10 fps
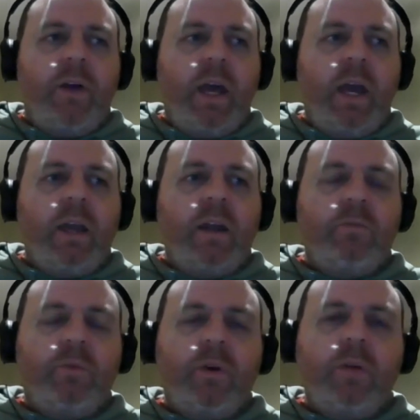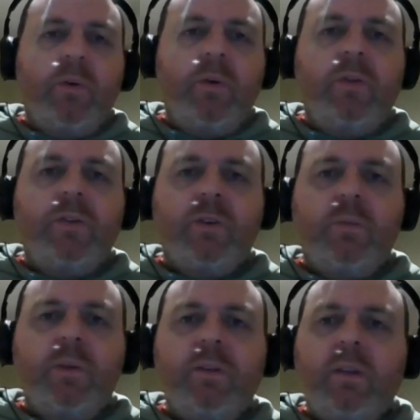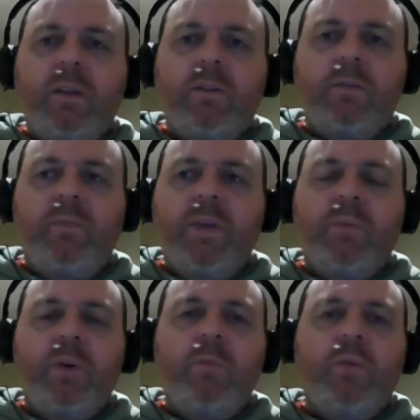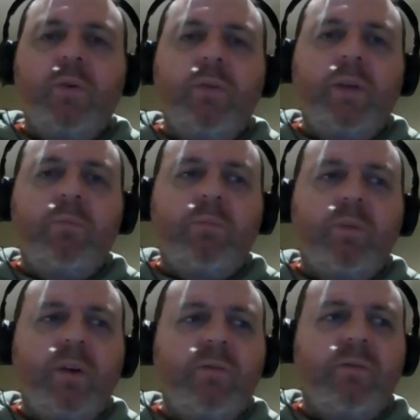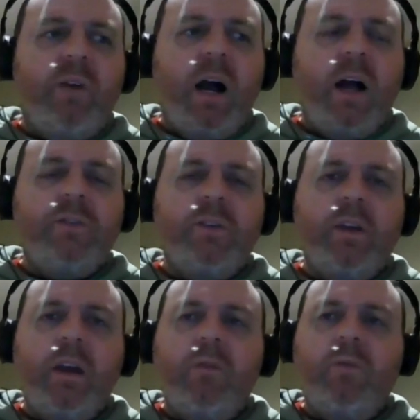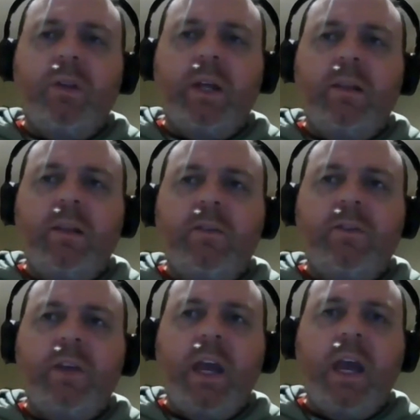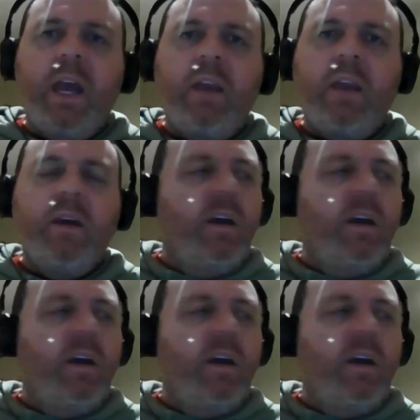And it's pretty brutal. The zombies in this, they're pretty brutal. They're pretty fast and relentless. And